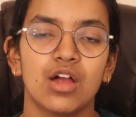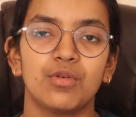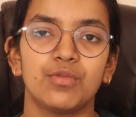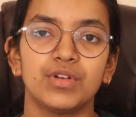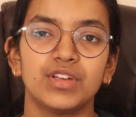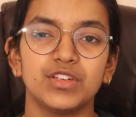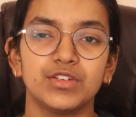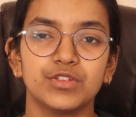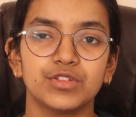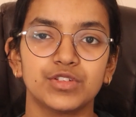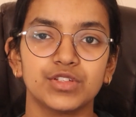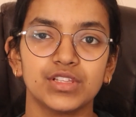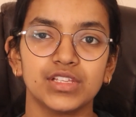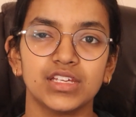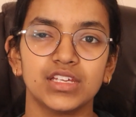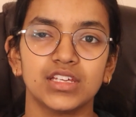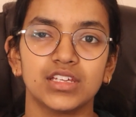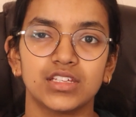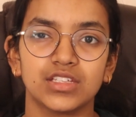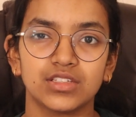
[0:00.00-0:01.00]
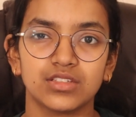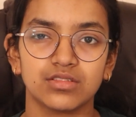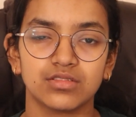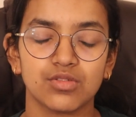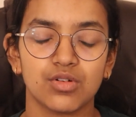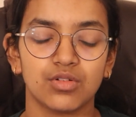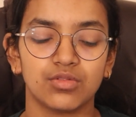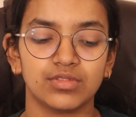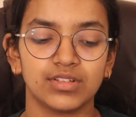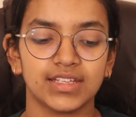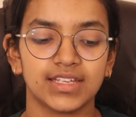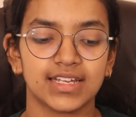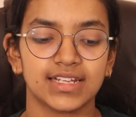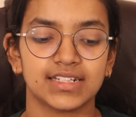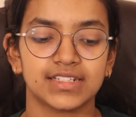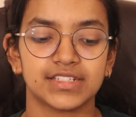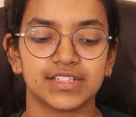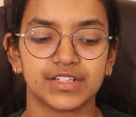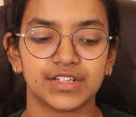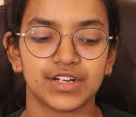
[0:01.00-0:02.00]
we usually only
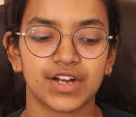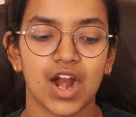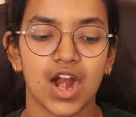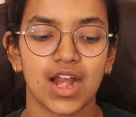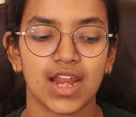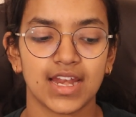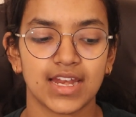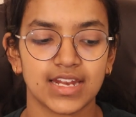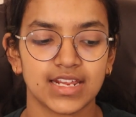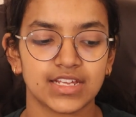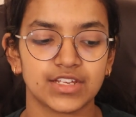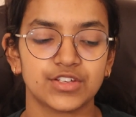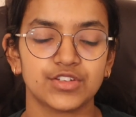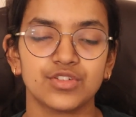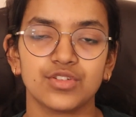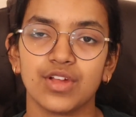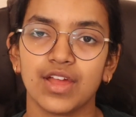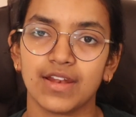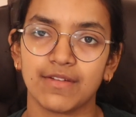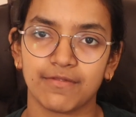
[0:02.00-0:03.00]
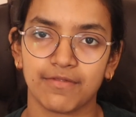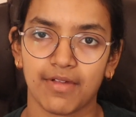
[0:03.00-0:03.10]
consider our initial and